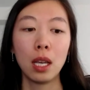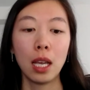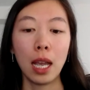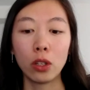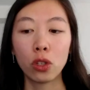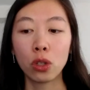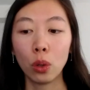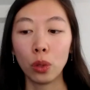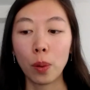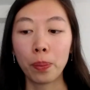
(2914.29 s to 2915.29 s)
And
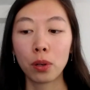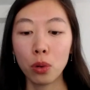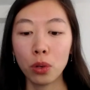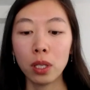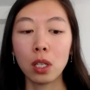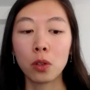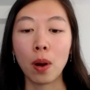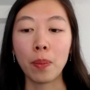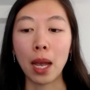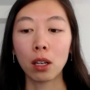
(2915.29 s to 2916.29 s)
so the proceeds
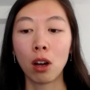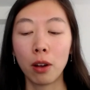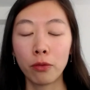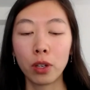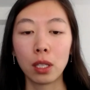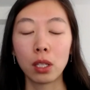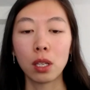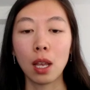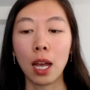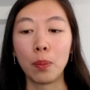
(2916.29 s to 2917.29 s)
from that conference,
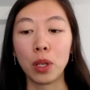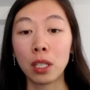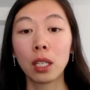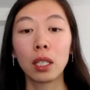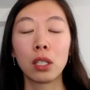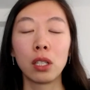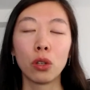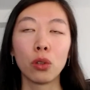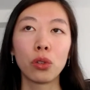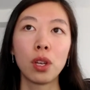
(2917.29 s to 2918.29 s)
the ticket
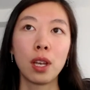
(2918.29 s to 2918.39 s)
sales,